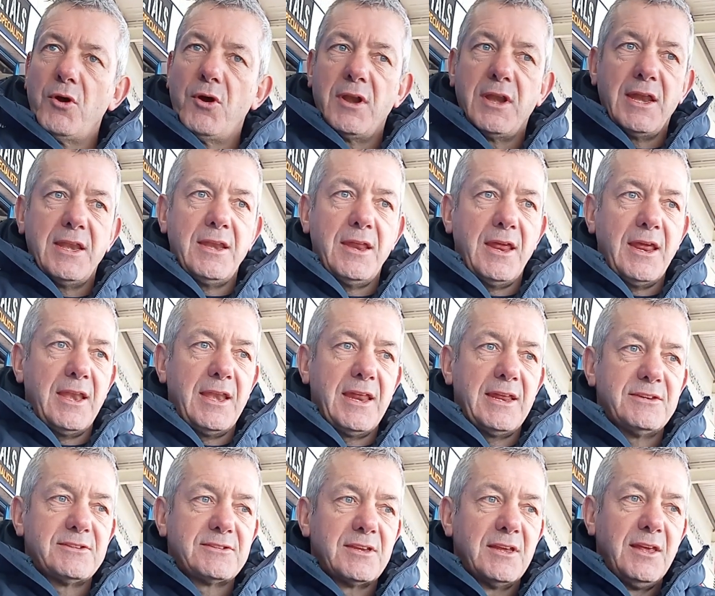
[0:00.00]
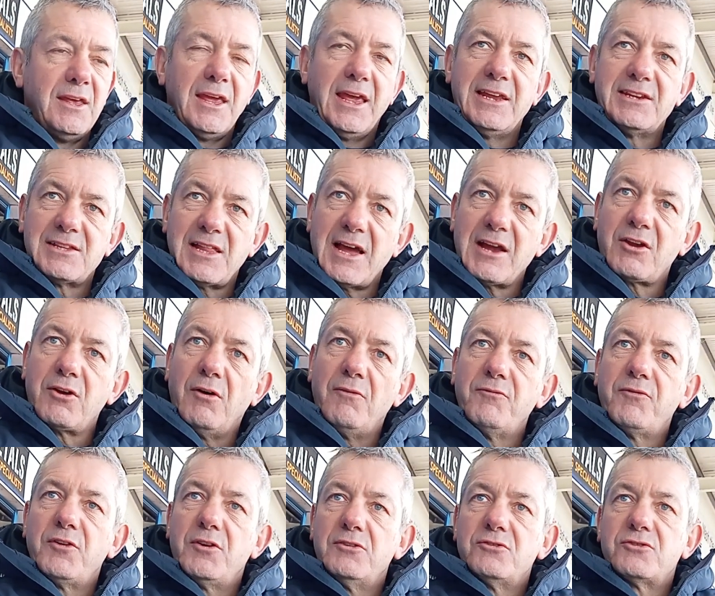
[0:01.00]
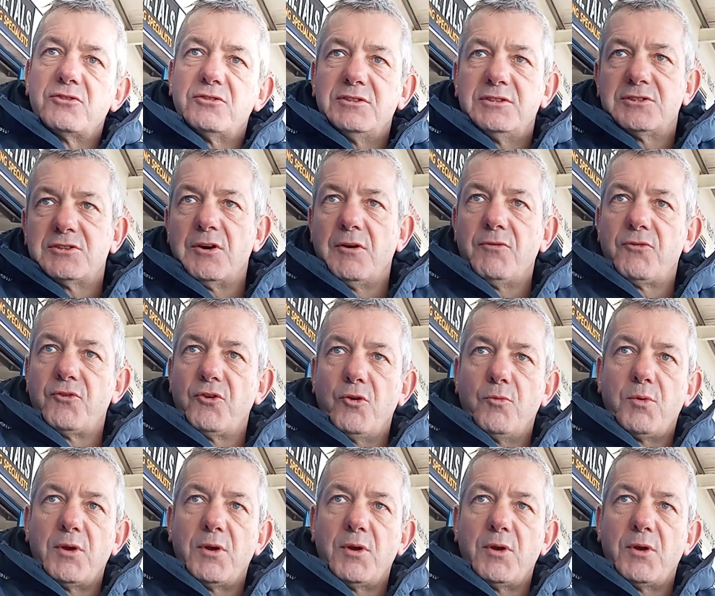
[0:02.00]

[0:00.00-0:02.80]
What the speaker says: and he's lacked confidence as he's gone through,